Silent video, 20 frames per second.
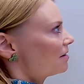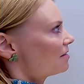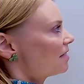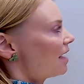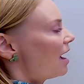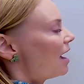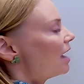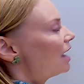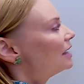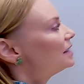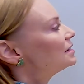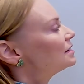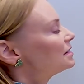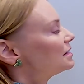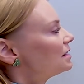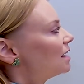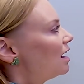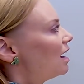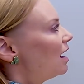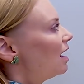that,
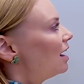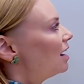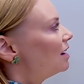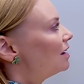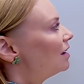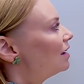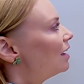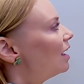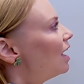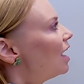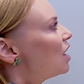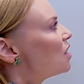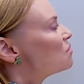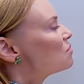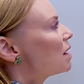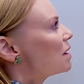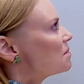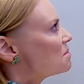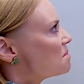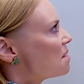
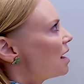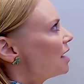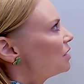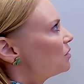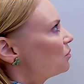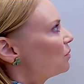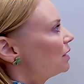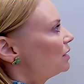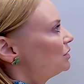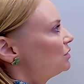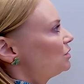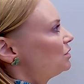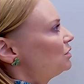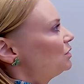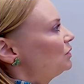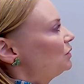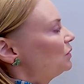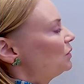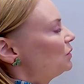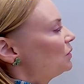my mind went to,
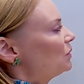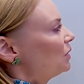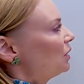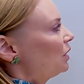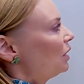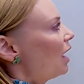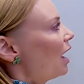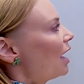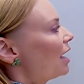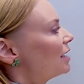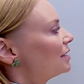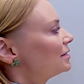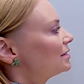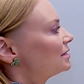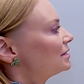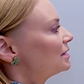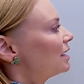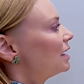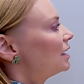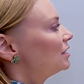as
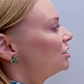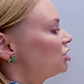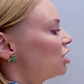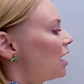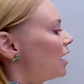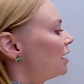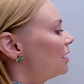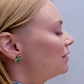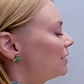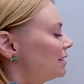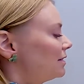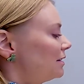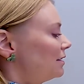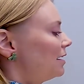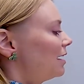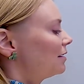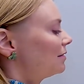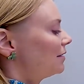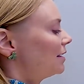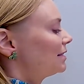a child, as an
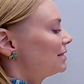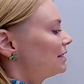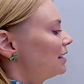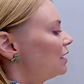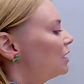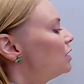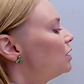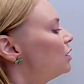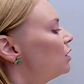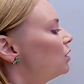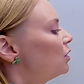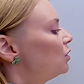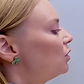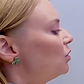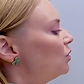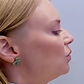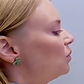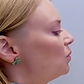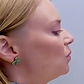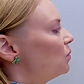adolescent,
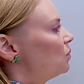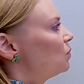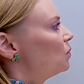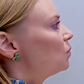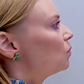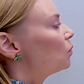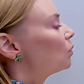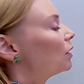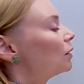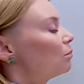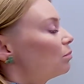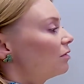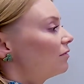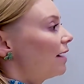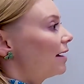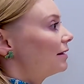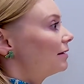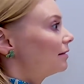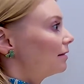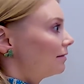you weren't
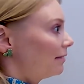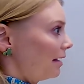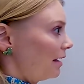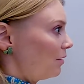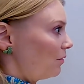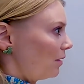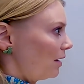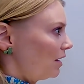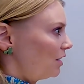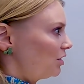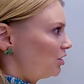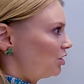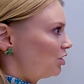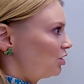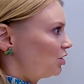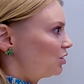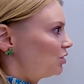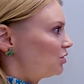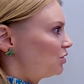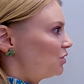provided the
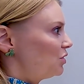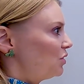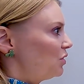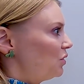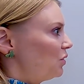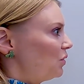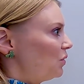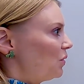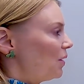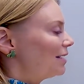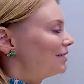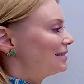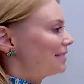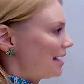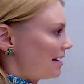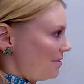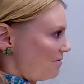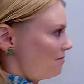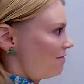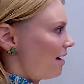language to
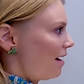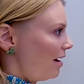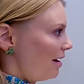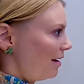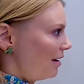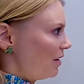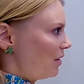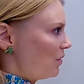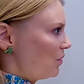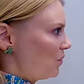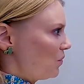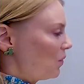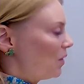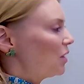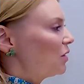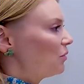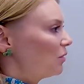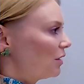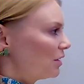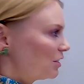identify what you
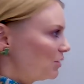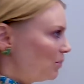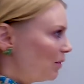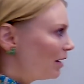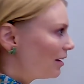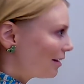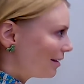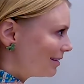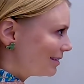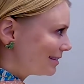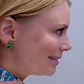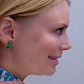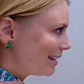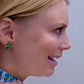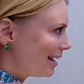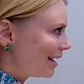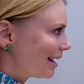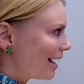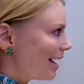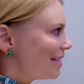were
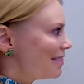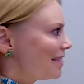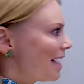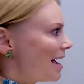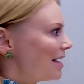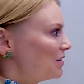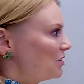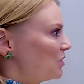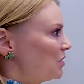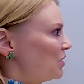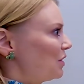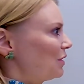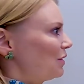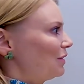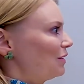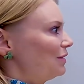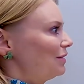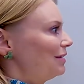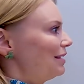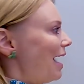experiencing. And that took,
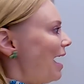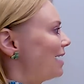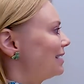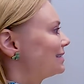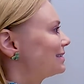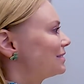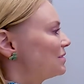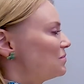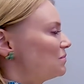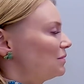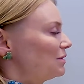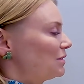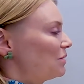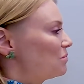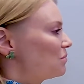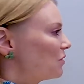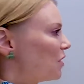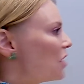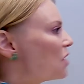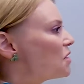yeah, some
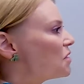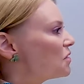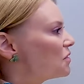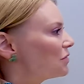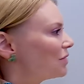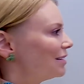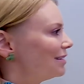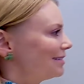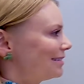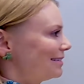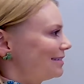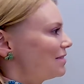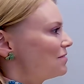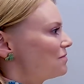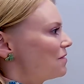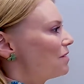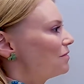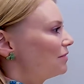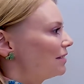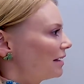growth and just
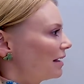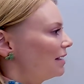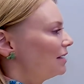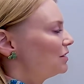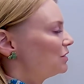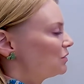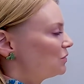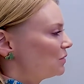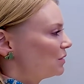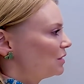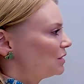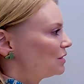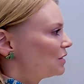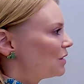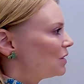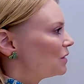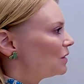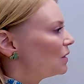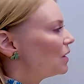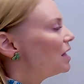evolving into an
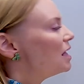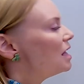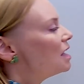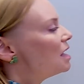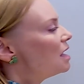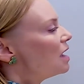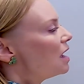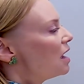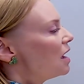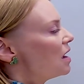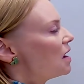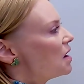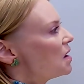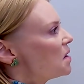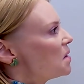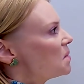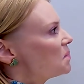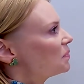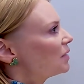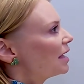adult.
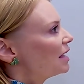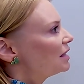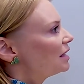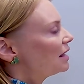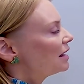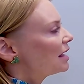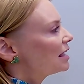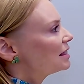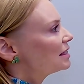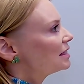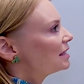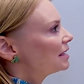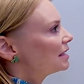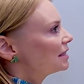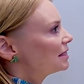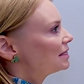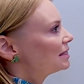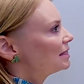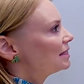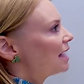And I think
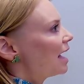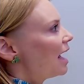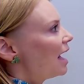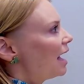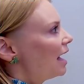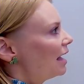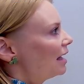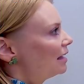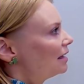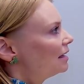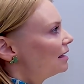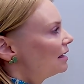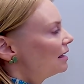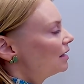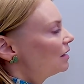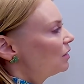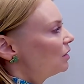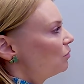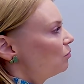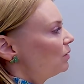that
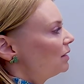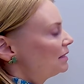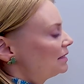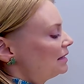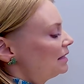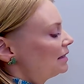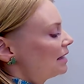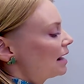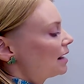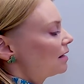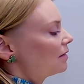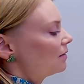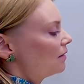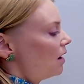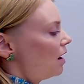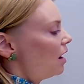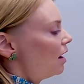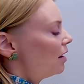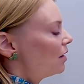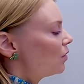we see that a
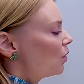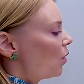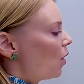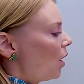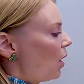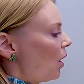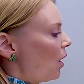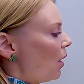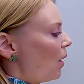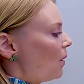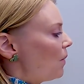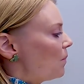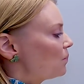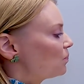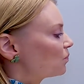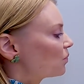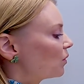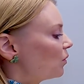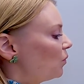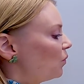lot
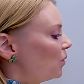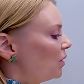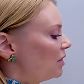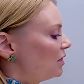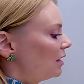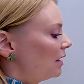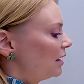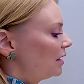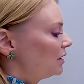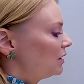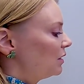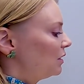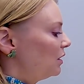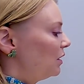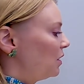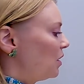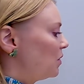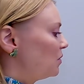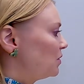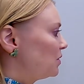within,
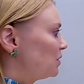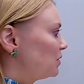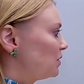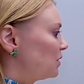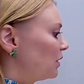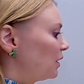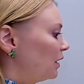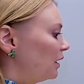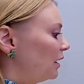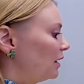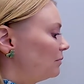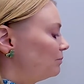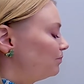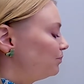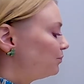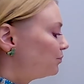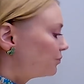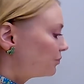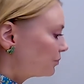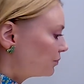certain
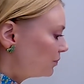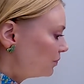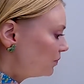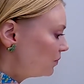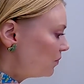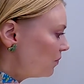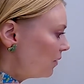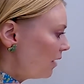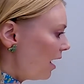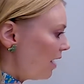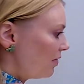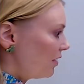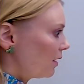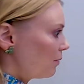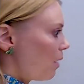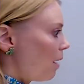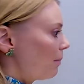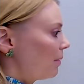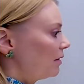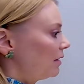ethnic
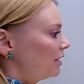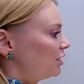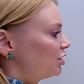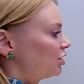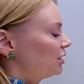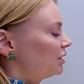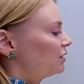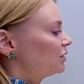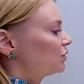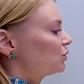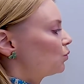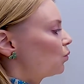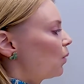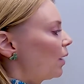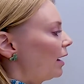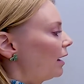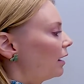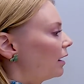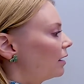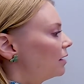populations
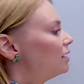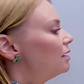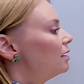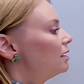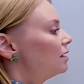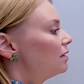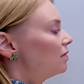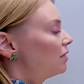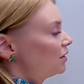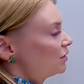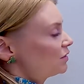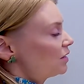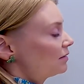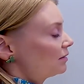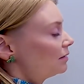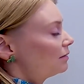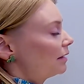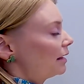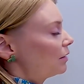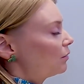where there's not the
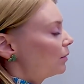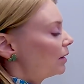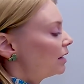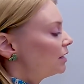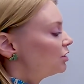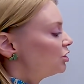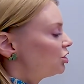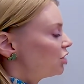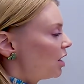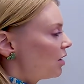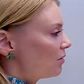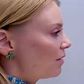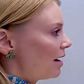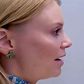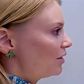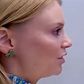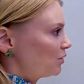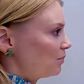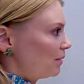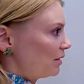language
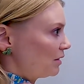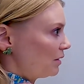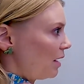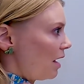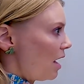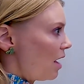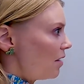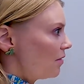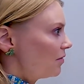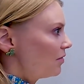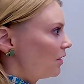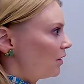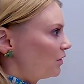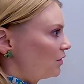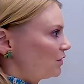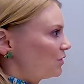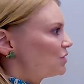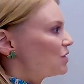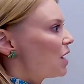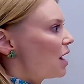around mental health. There's
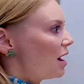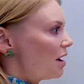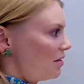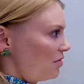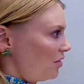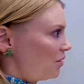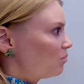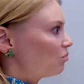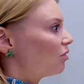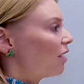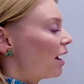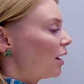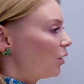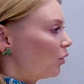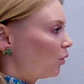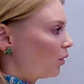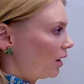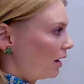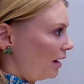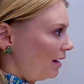not the
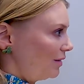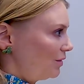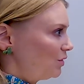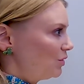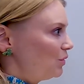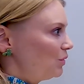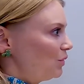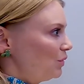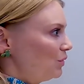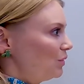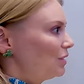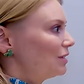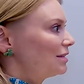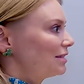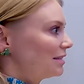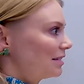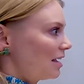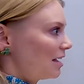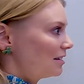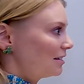priority to
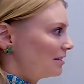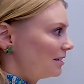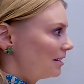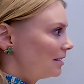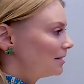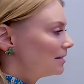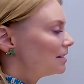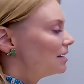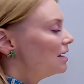discuss it,